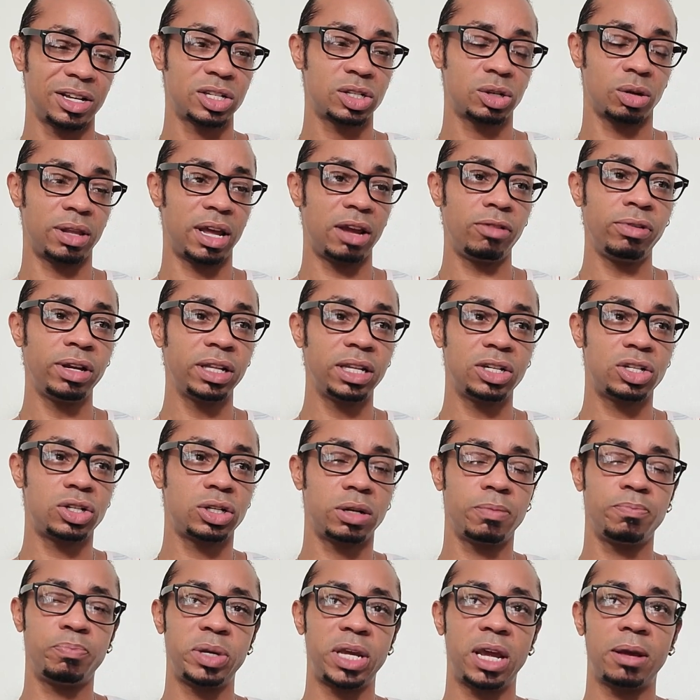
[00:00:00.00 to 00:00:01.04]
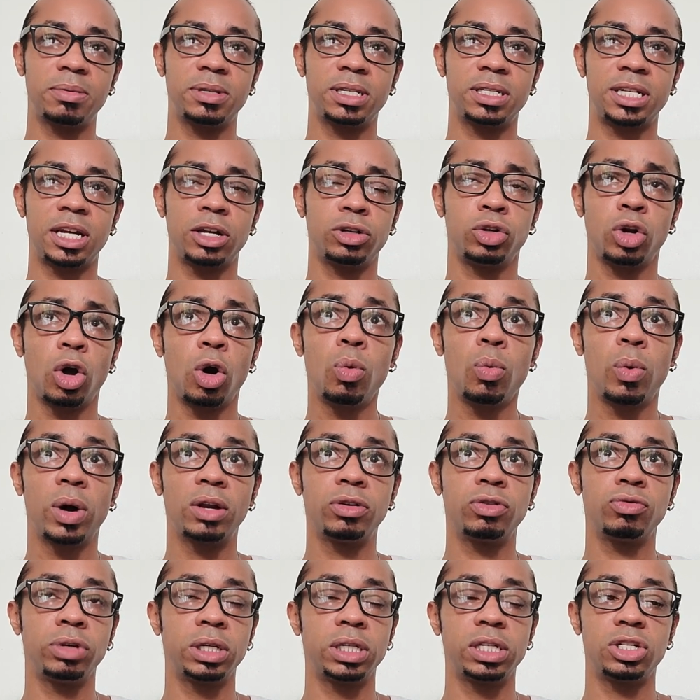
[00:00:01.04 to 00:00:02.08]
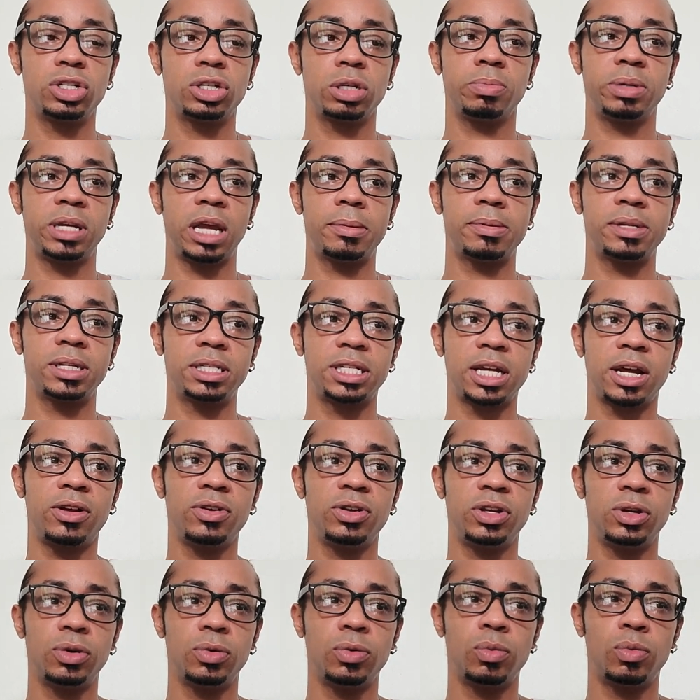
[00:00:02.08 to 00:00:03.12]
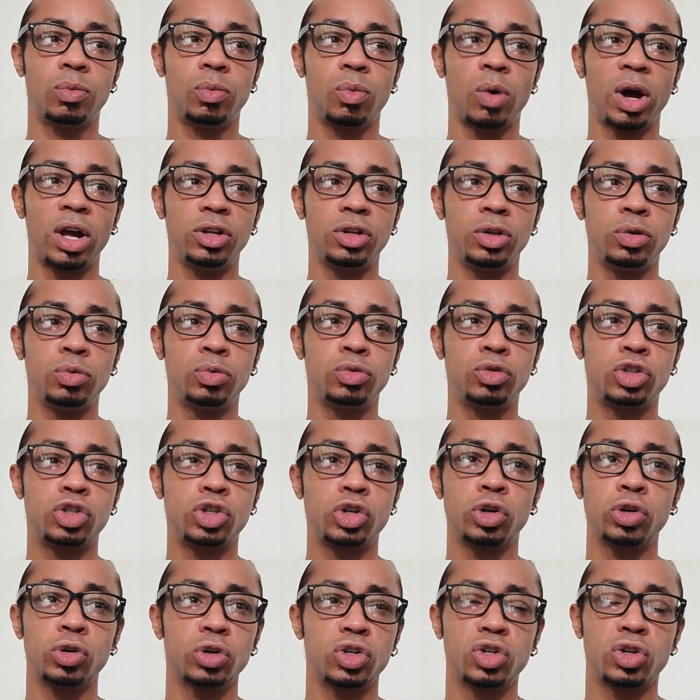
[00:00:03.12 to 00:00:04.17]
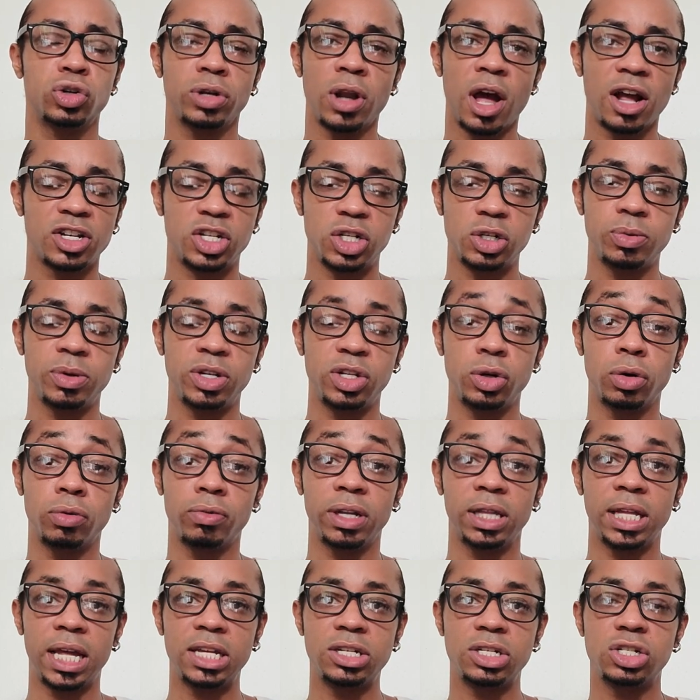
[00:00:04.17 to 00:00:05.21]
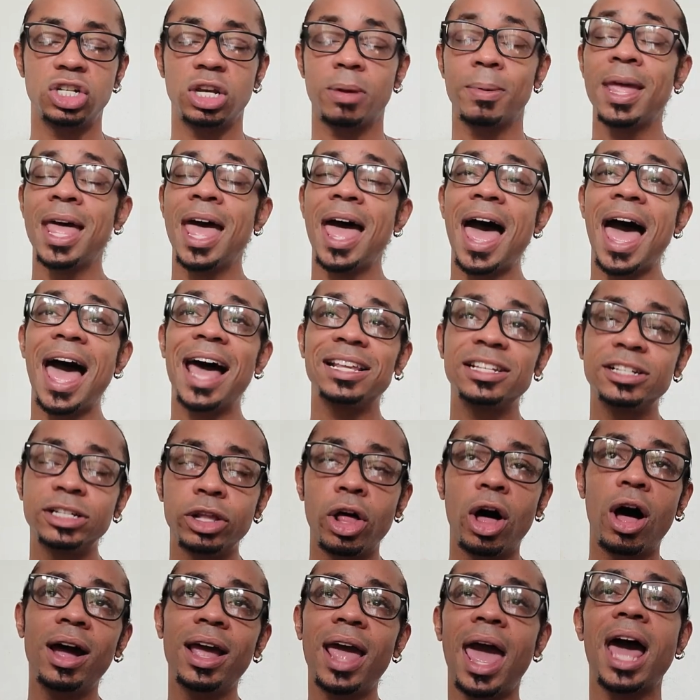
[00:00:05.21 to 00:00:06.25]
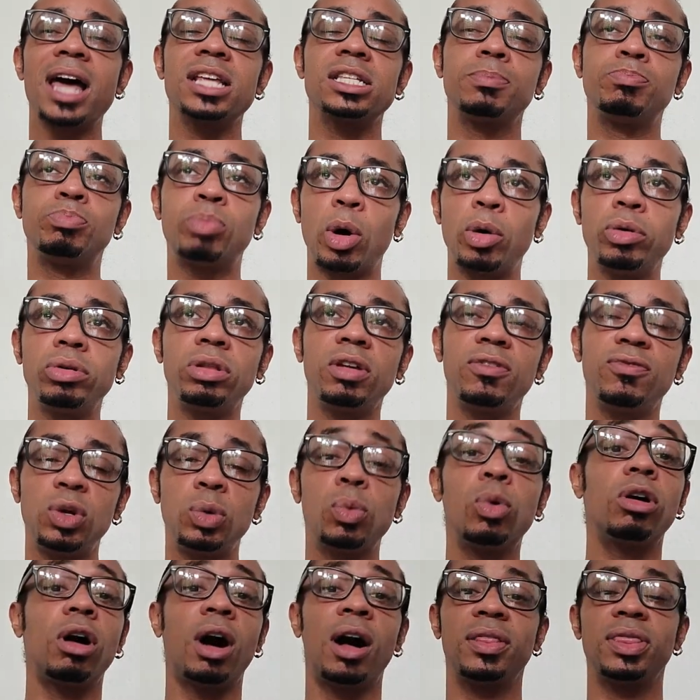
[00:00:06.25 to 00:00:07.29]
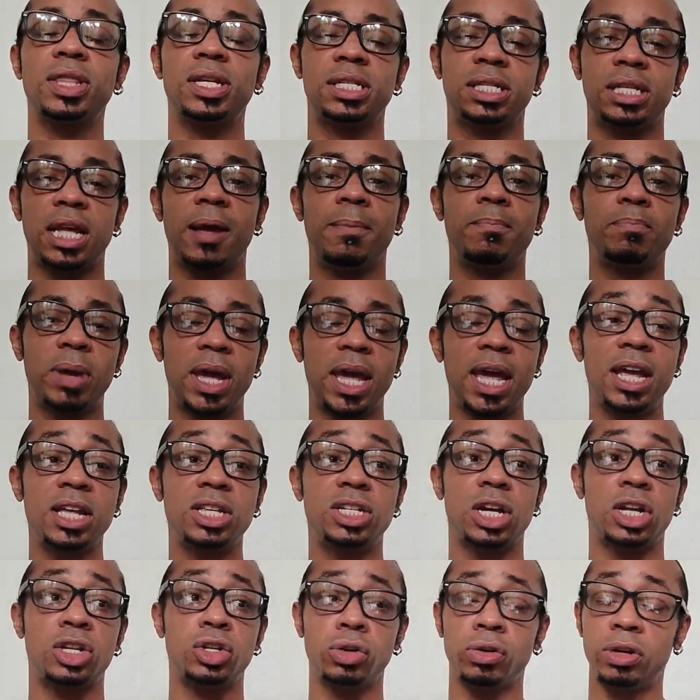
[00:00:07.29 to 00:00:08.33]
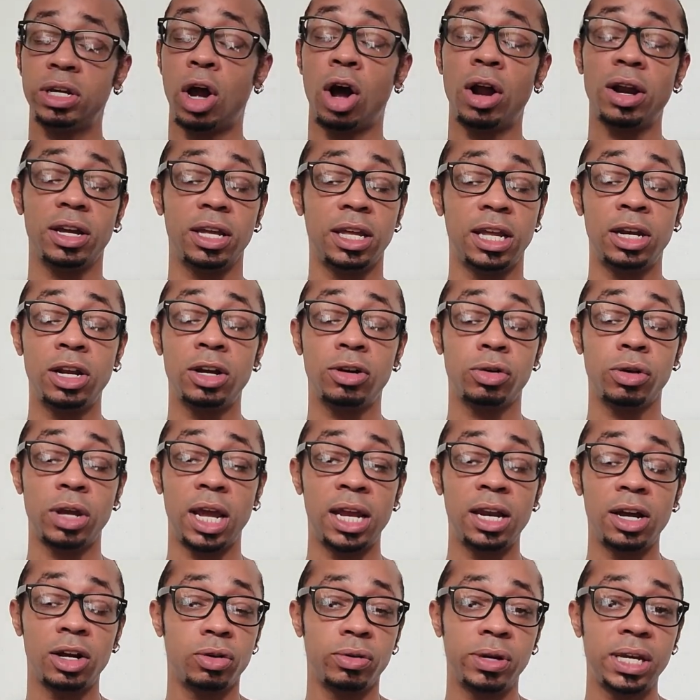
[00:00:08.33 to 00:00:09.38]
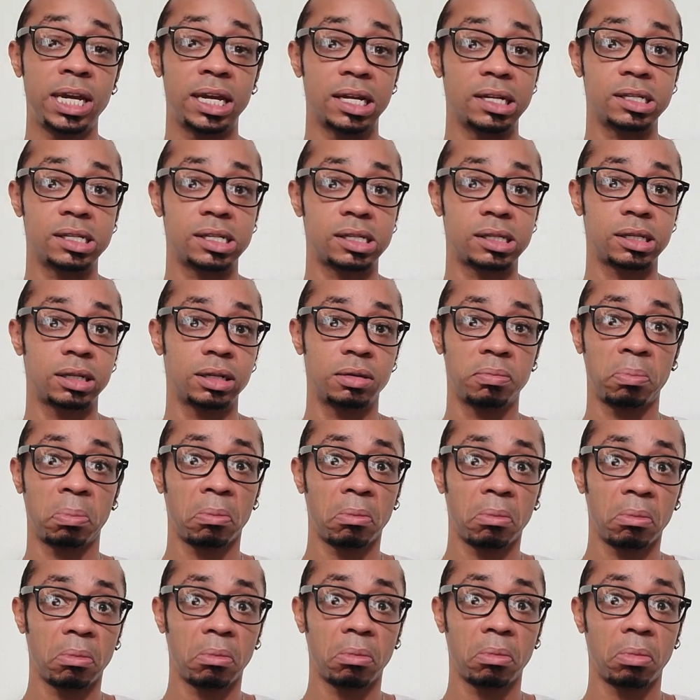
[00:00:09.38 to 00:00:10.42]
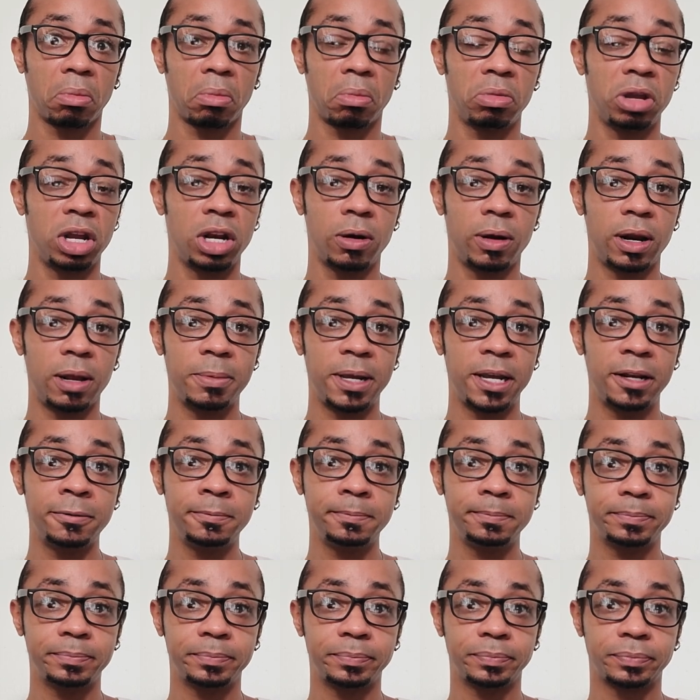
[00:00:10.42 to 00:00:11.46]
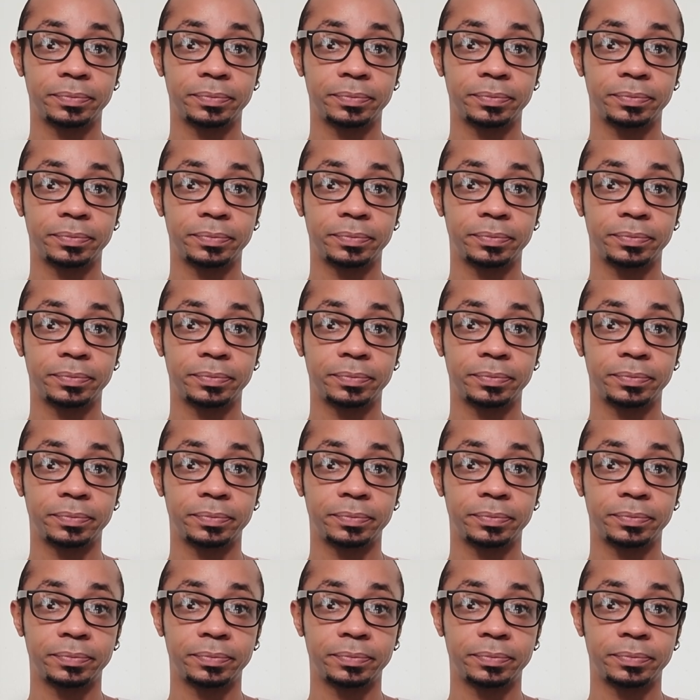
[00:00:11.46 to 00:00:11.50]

So they really shouldn't be able to tell, no one really should be able to tell you what you should or should not do in your relationship as long as both of you are on the same page and you're on in, in agreement. You know what I mean?